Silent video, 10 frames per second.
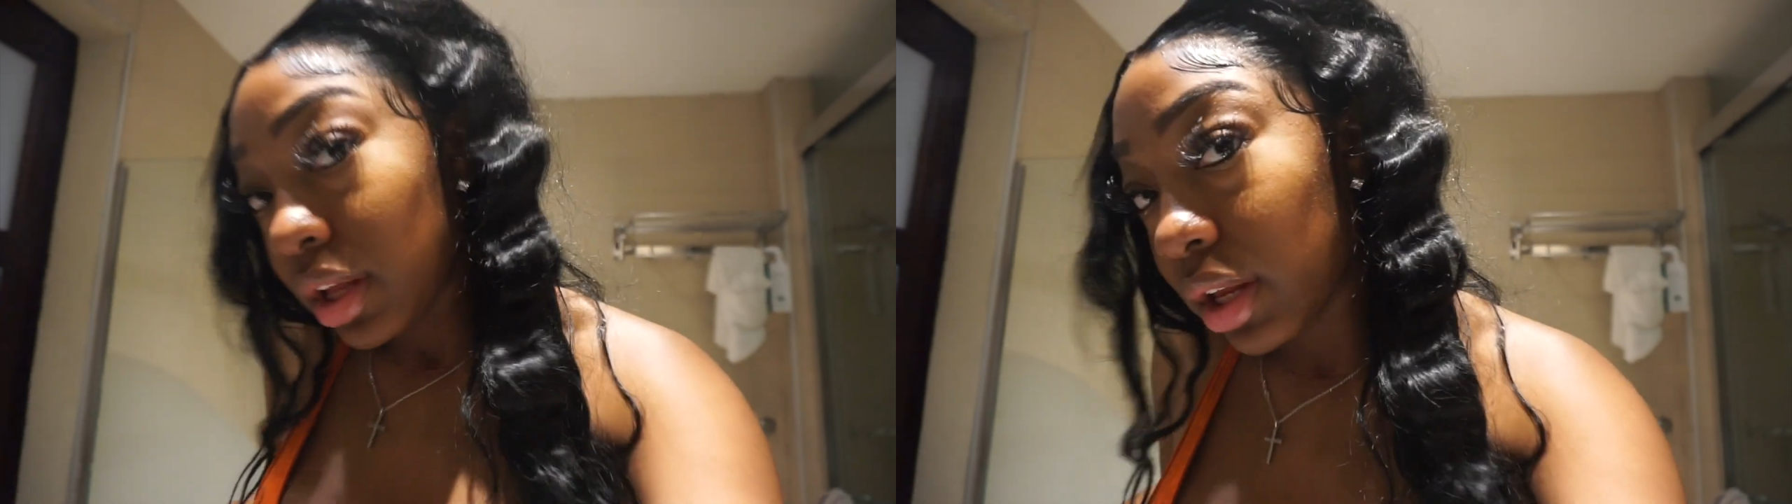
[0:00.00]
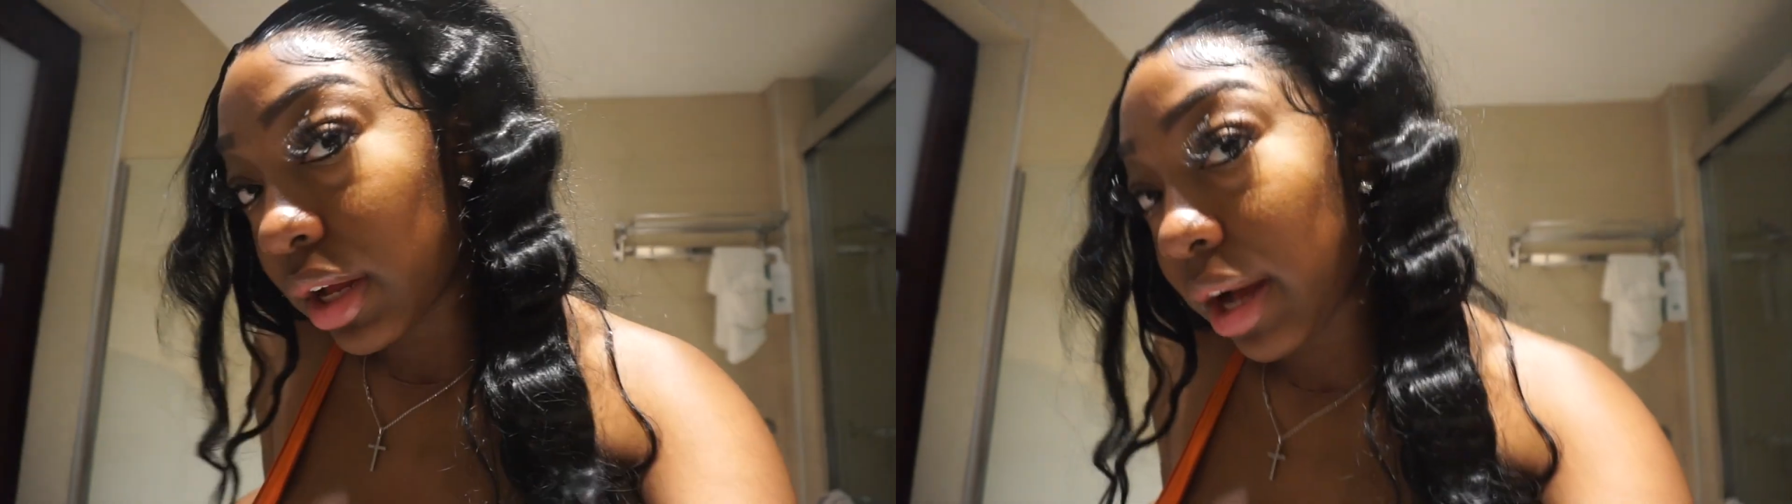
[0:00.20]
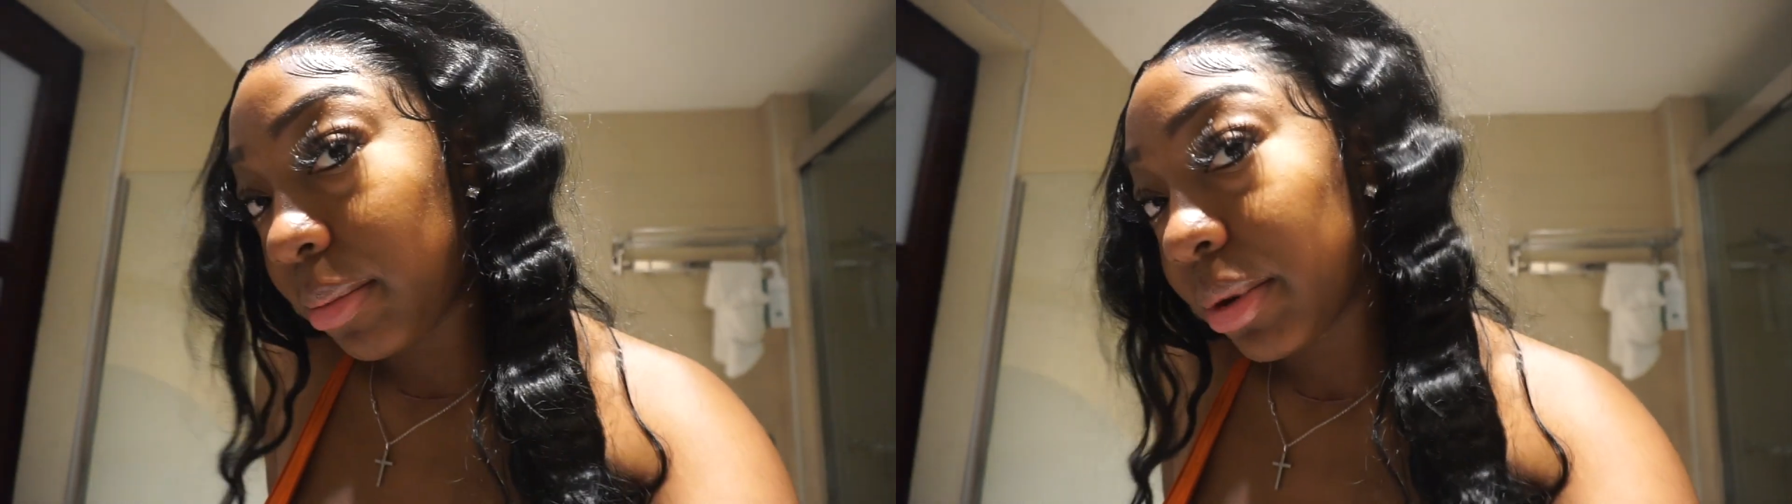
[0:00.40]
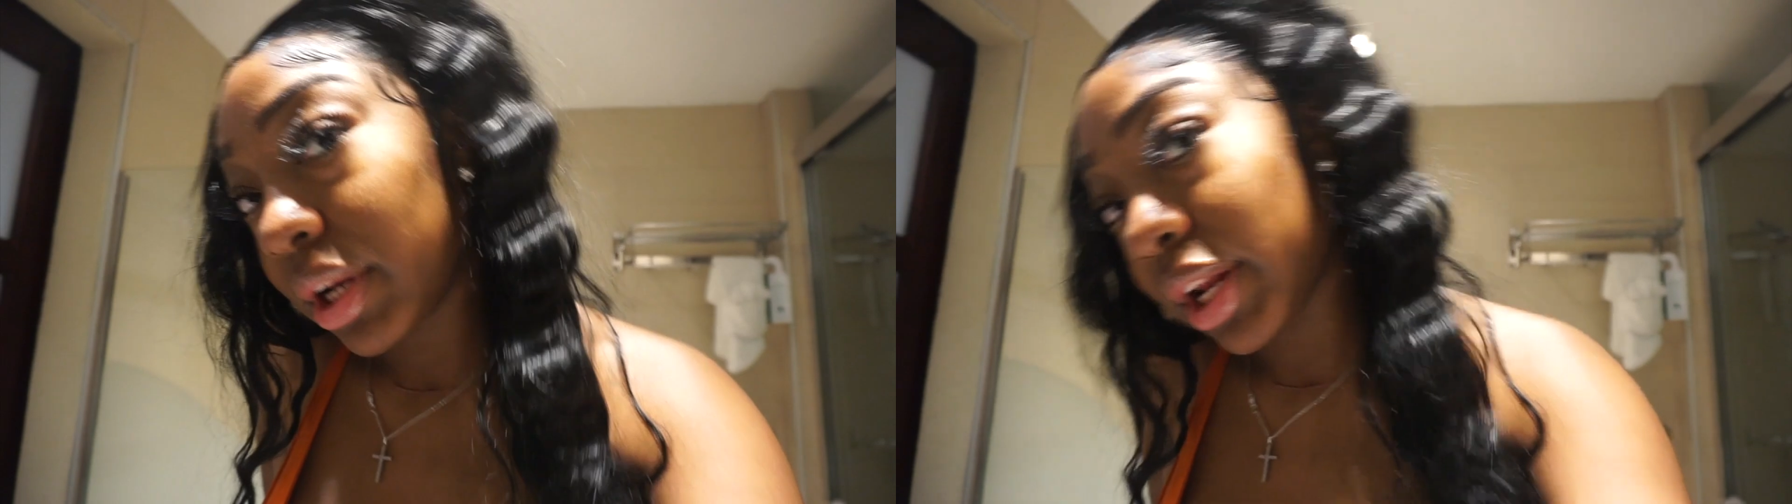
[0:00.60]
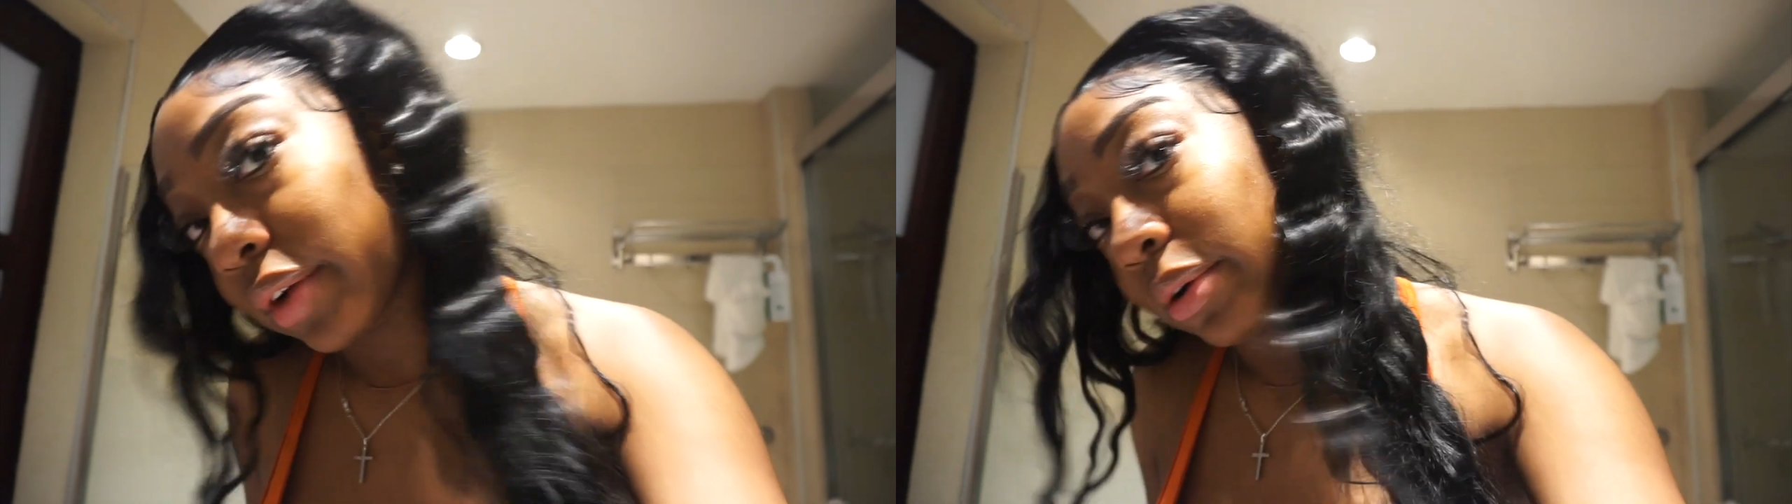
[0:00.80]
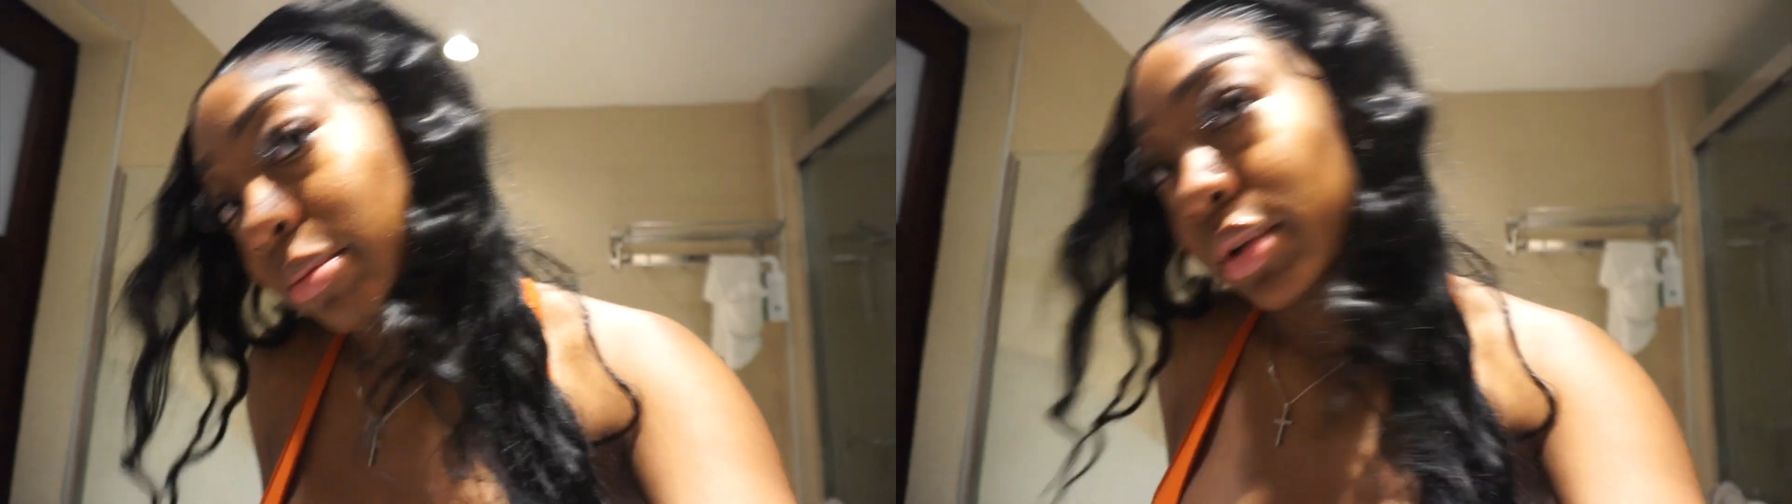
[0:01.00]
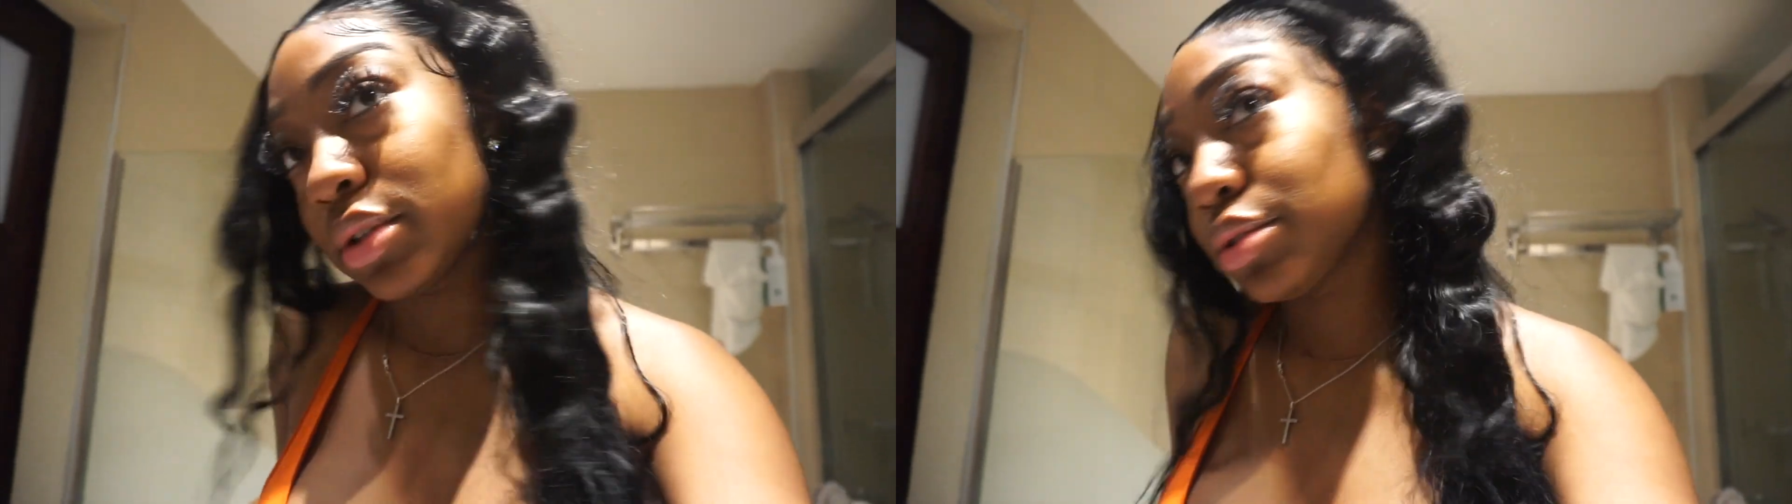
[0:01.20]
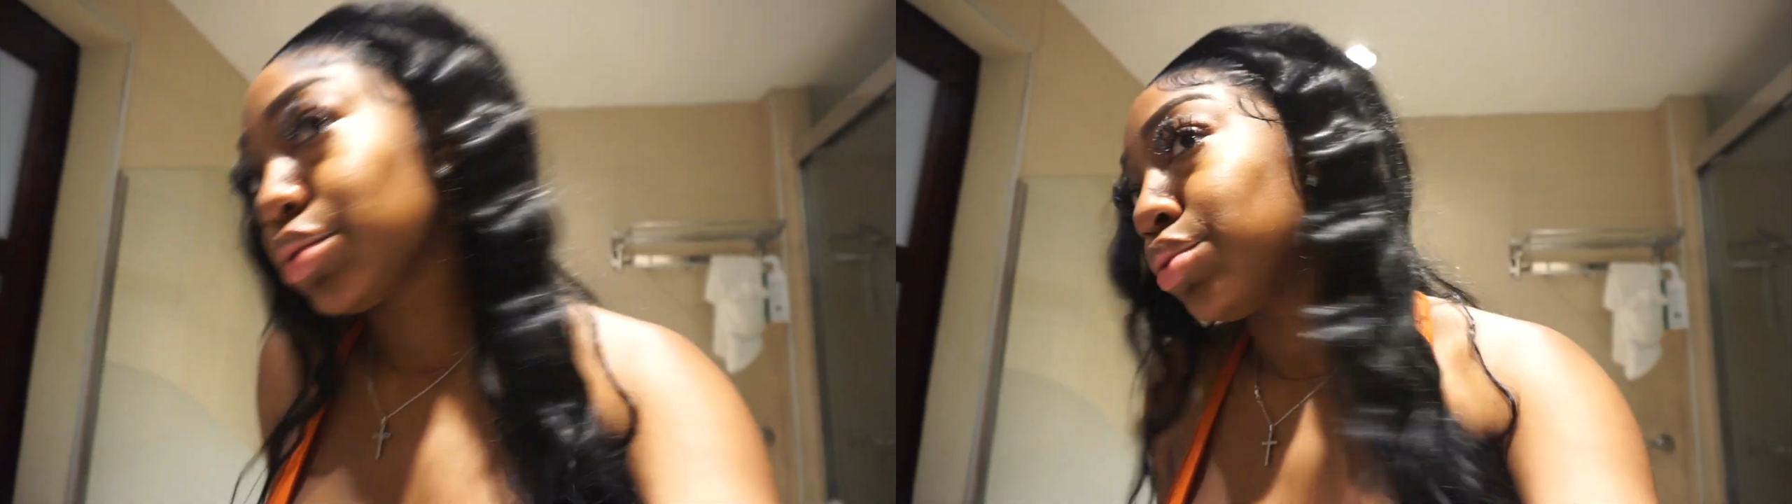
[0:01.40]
Look how pretty that crimp is.